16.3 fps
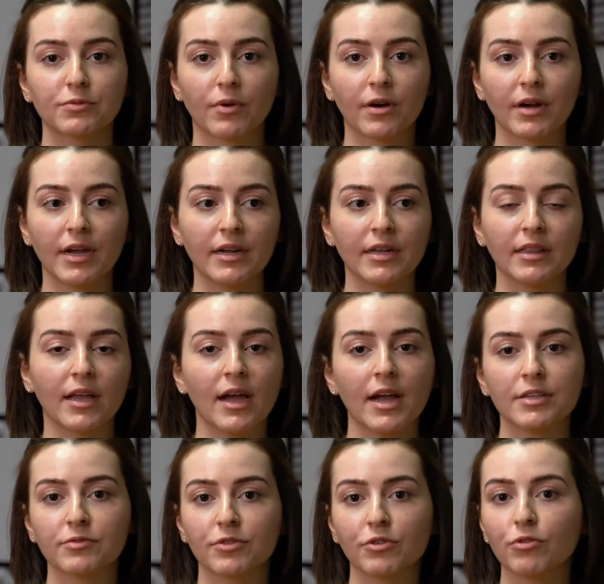weren't in
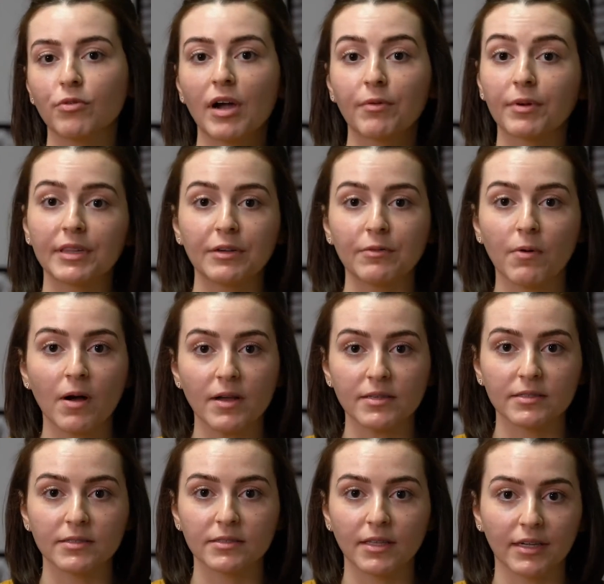alliance with who I really
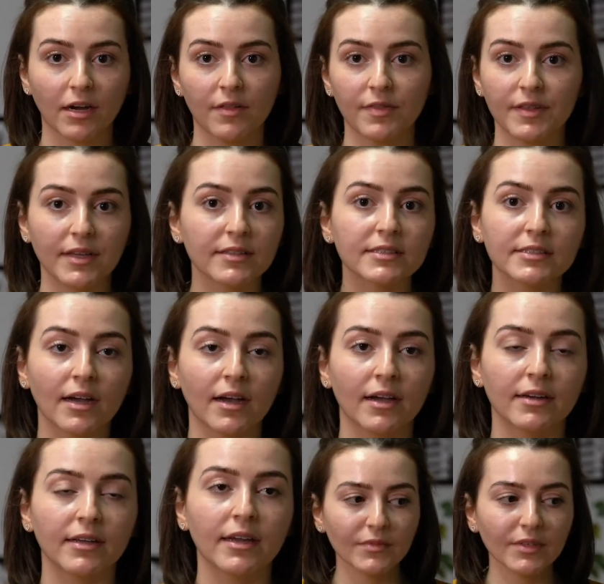was, like on the inside.